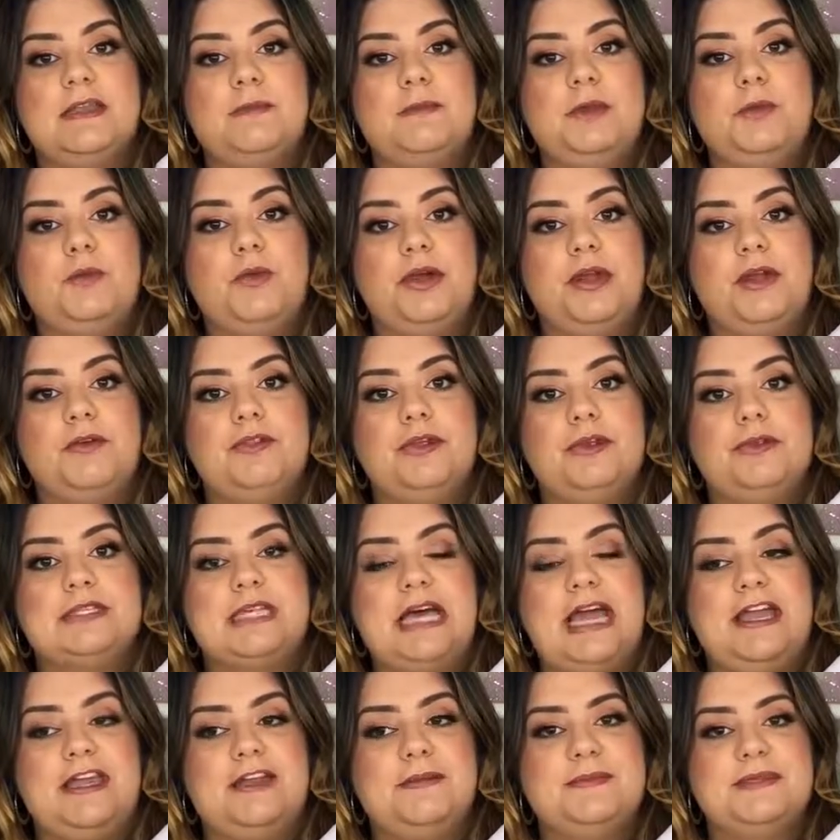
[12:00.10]
to be one of those
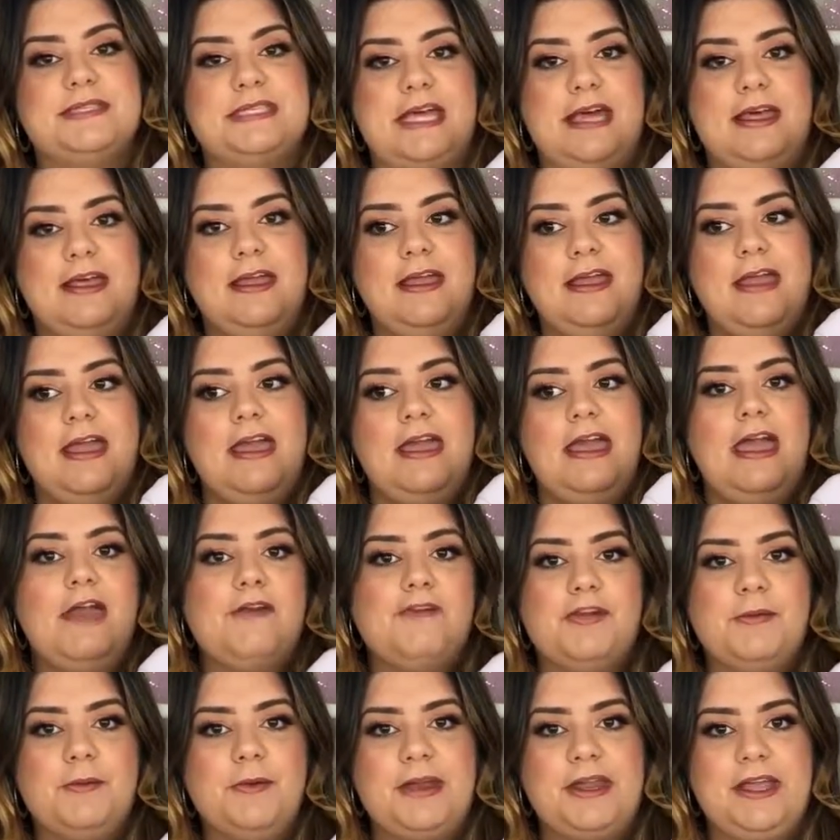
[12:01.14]
items that
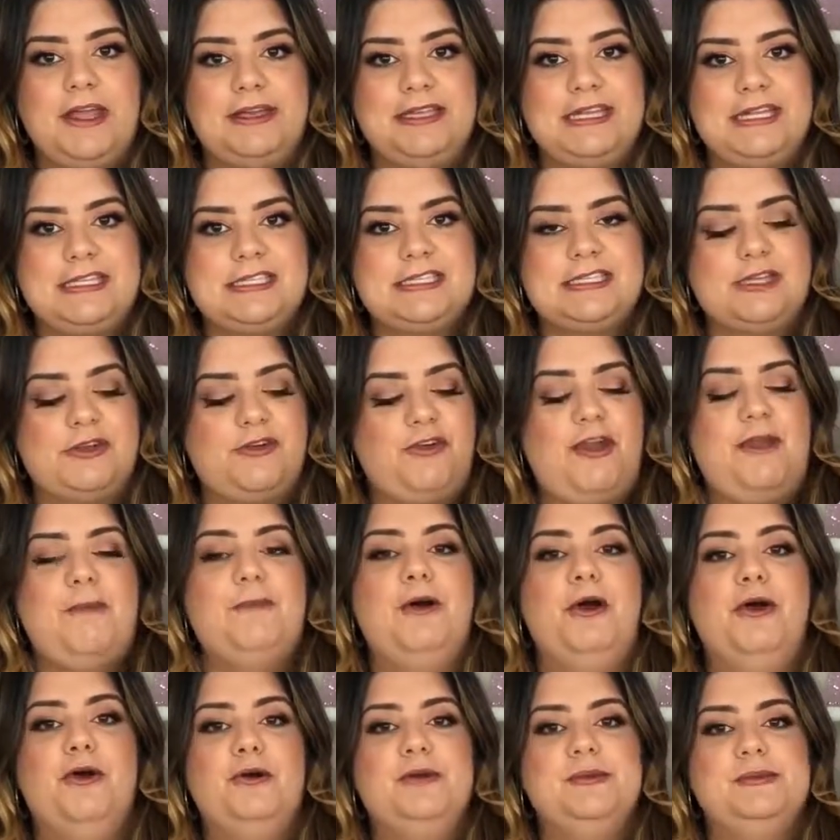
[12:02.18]
everybody on Instagram
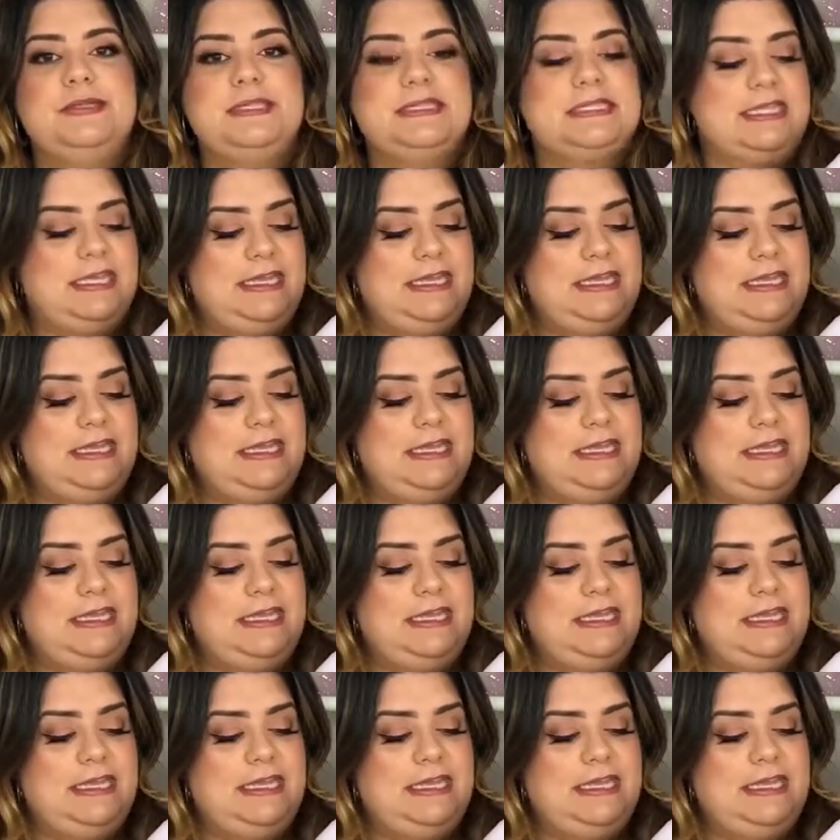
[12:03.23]
owns.